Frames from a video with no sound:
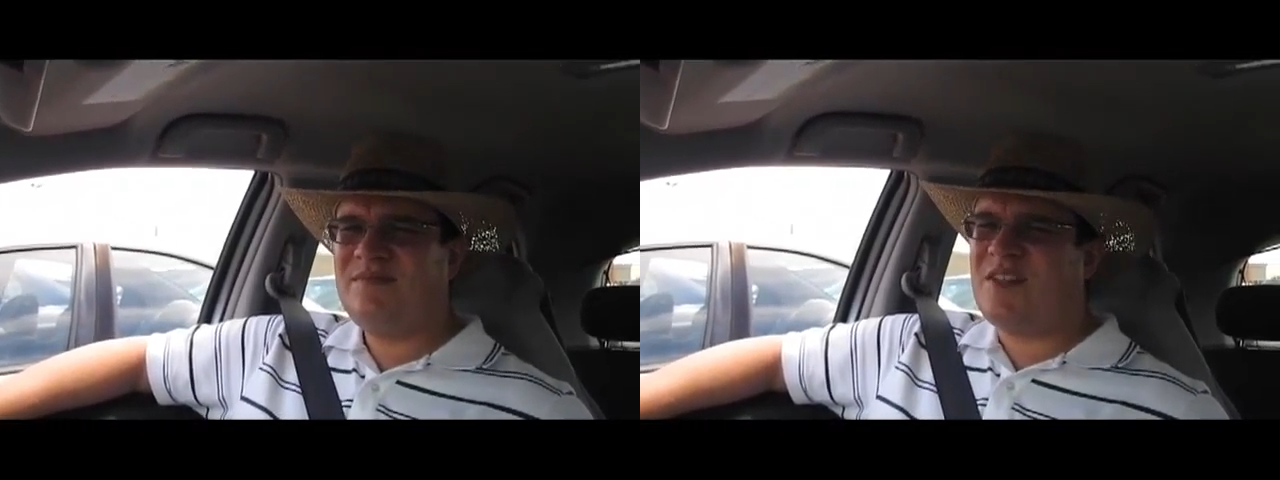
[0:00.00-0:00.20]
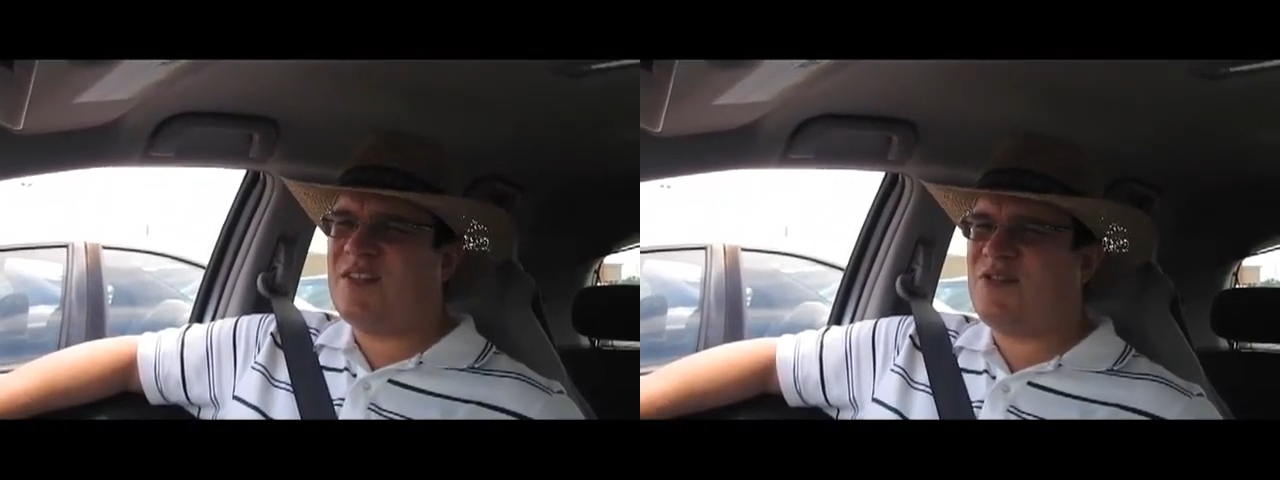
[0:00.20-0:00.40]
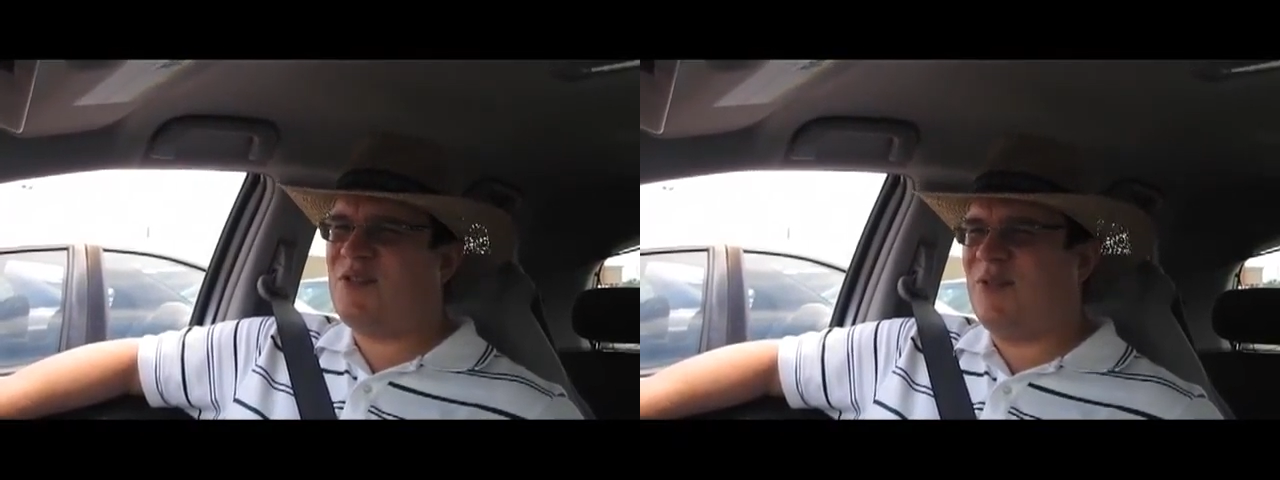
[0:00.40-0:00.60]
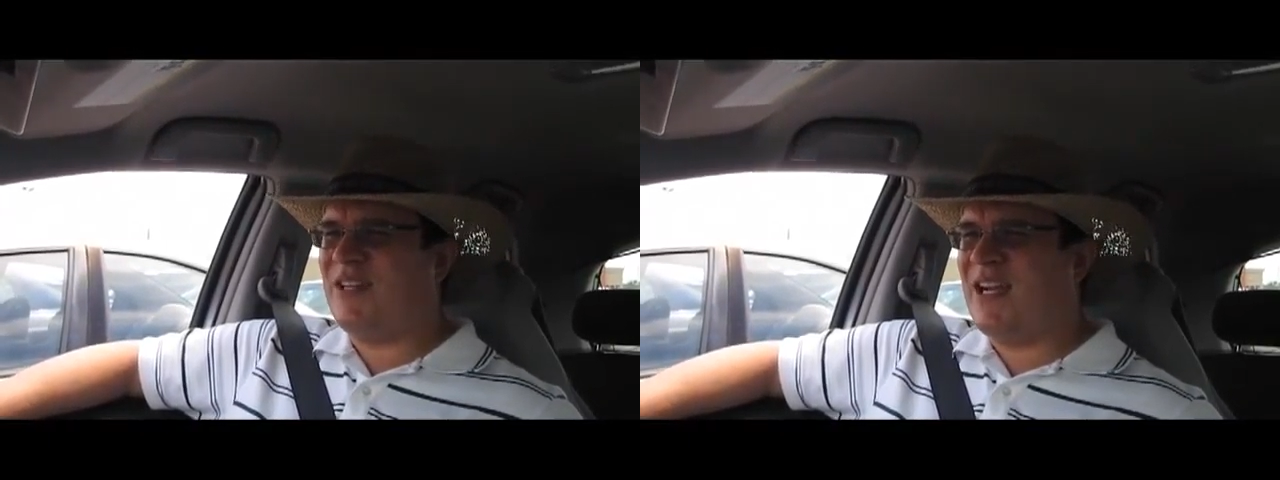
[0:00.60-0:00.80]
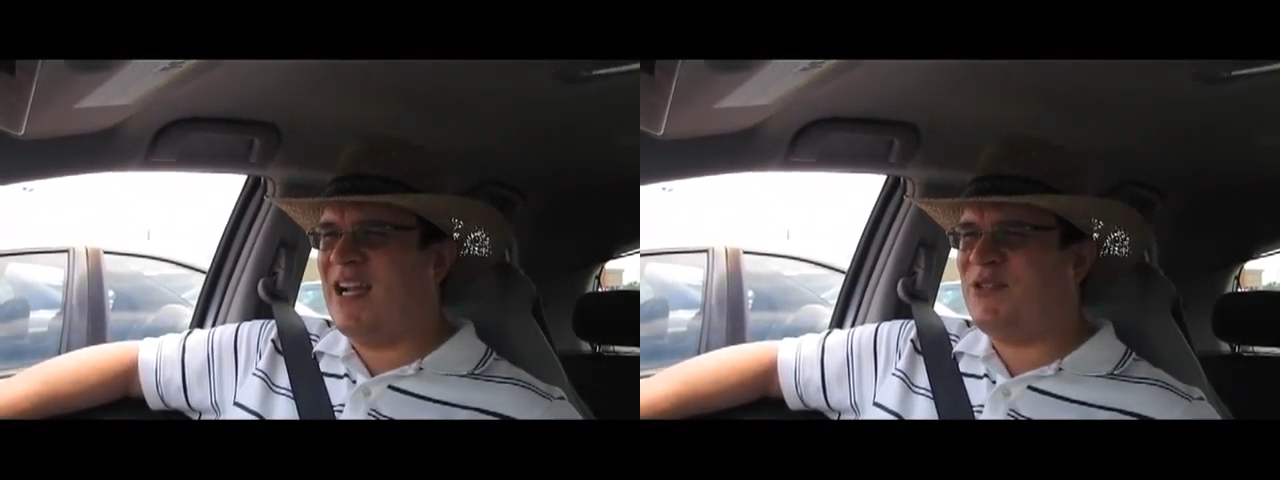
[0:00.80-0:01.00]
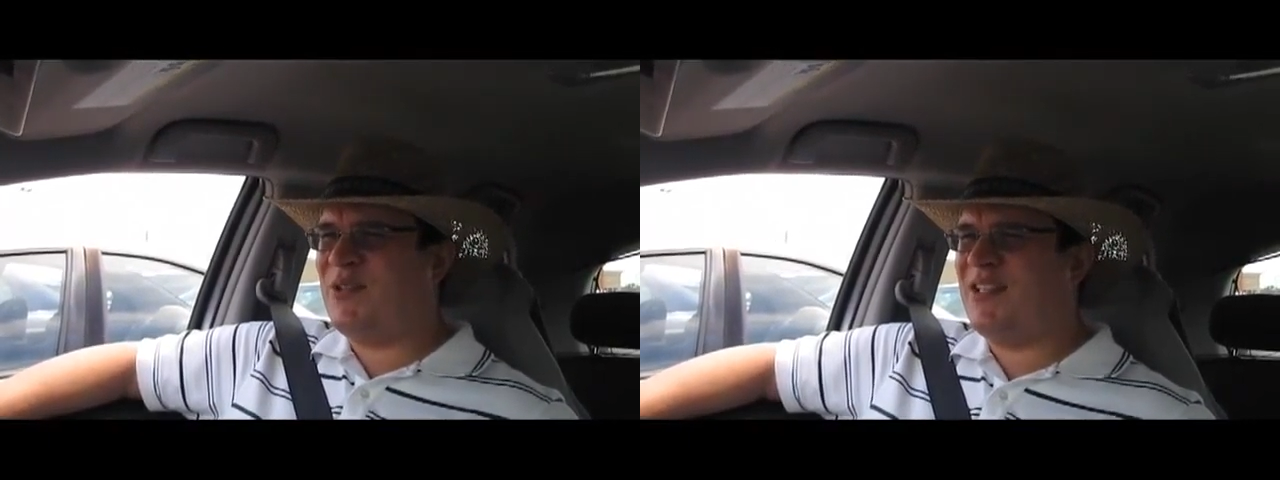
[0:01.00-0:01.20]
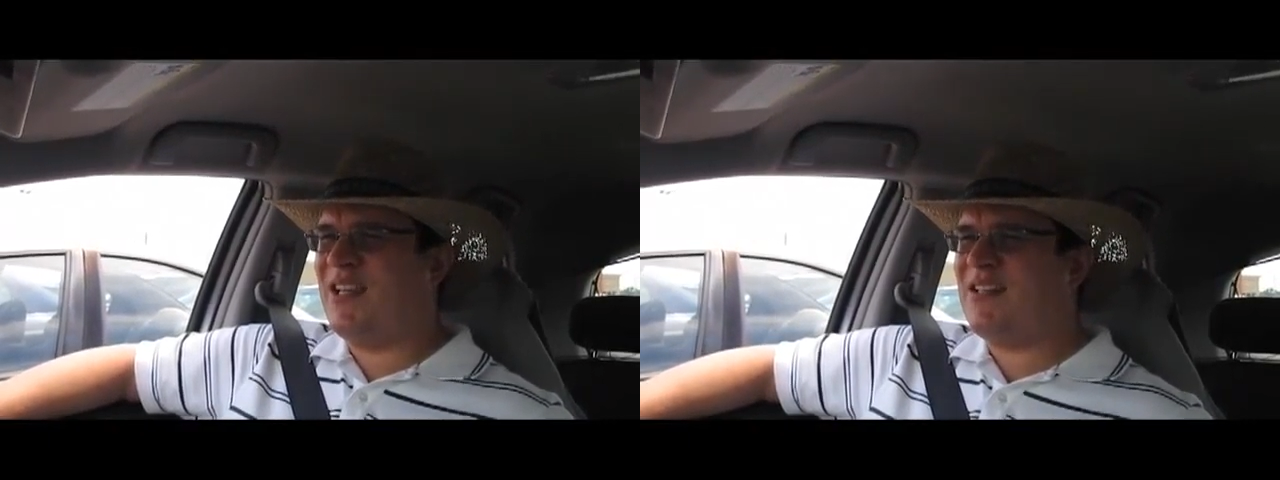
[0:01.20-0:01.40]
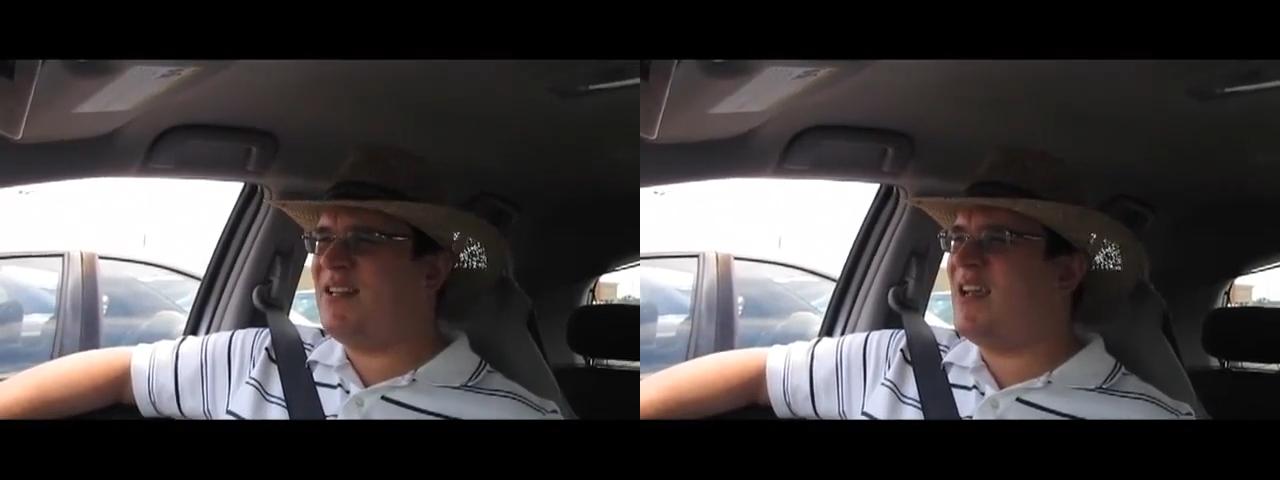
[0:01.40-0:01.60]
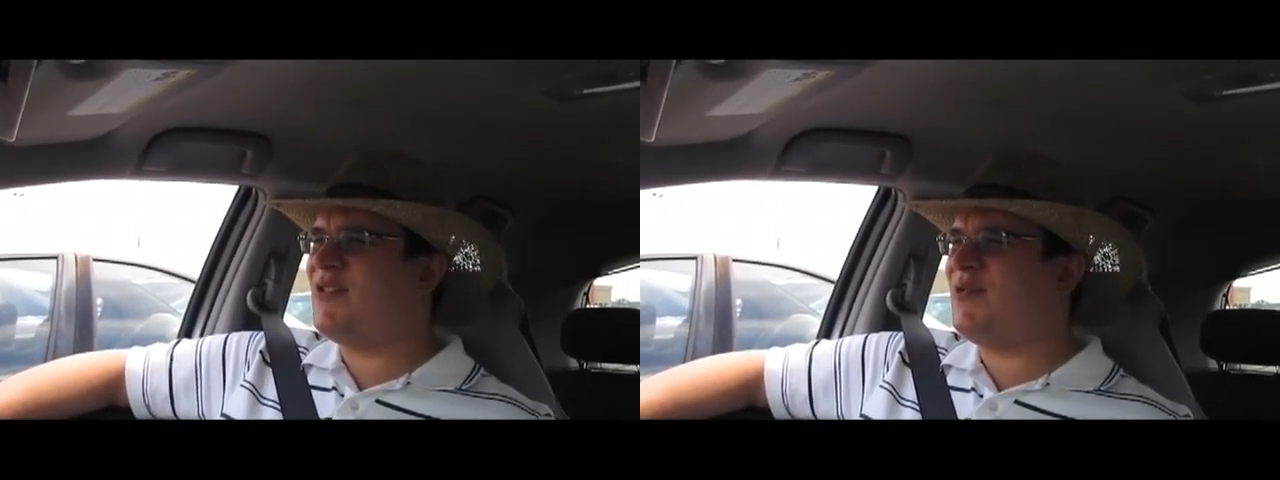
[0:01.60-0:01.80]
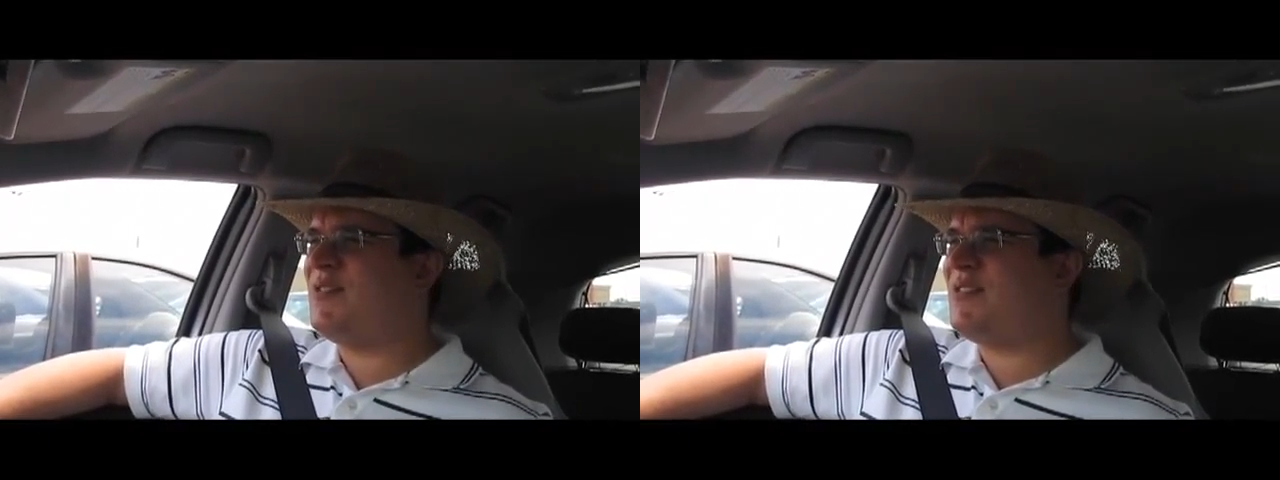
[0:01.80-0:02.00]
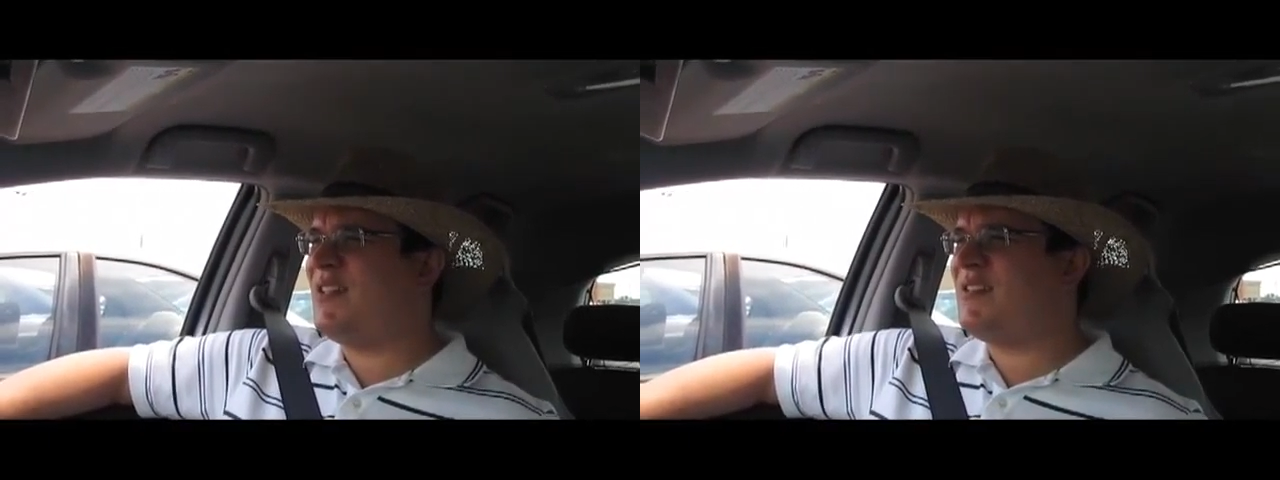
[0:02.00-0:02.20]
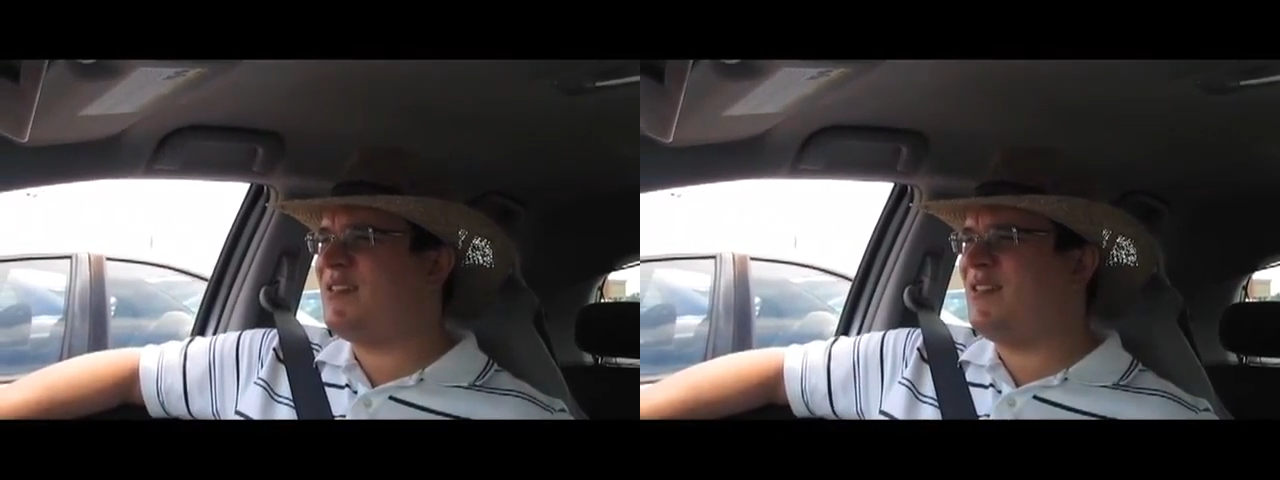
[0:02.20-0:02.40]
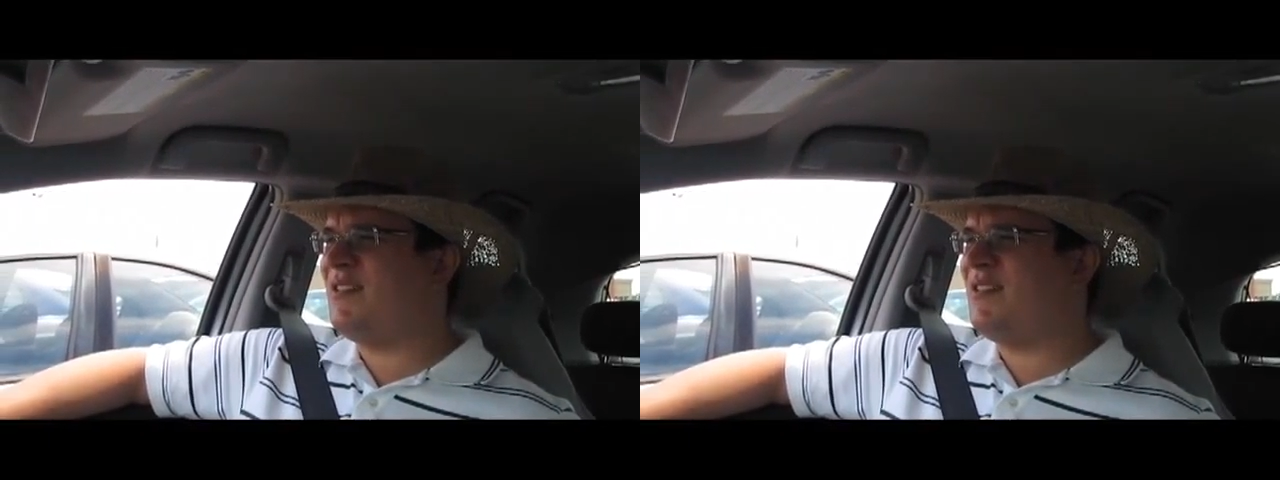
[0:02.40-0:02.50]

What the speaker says: This is true, and I actually liked the actress that